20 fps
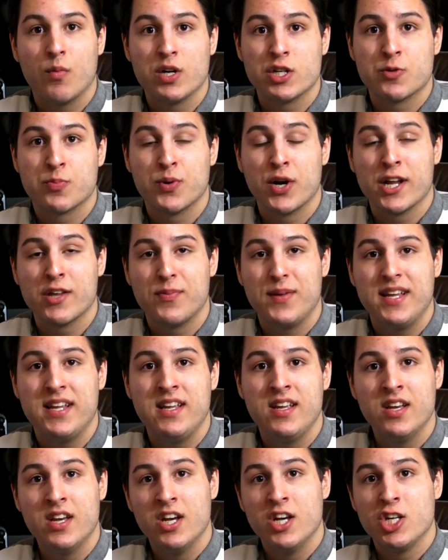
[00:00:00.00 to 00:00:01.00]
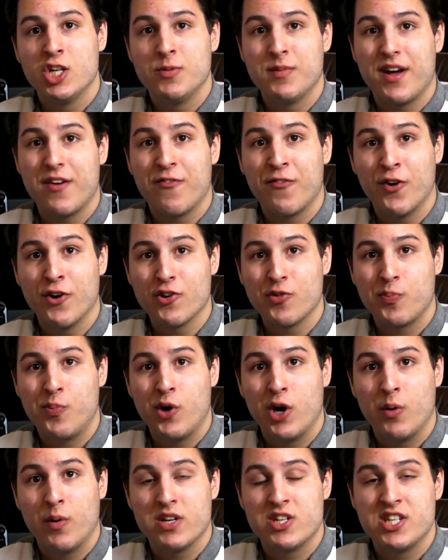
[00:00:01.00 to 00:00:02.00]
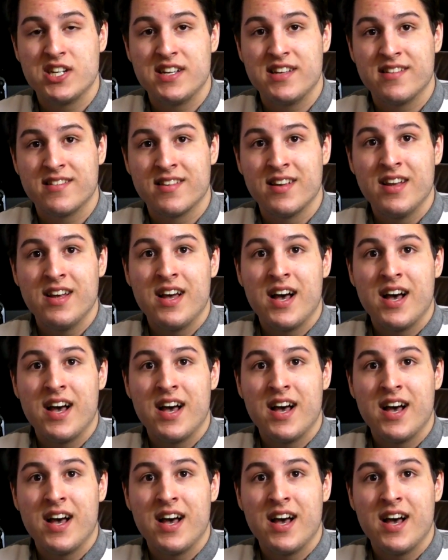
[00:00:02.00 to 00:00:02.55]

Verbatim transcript: which brings me to my first point, which is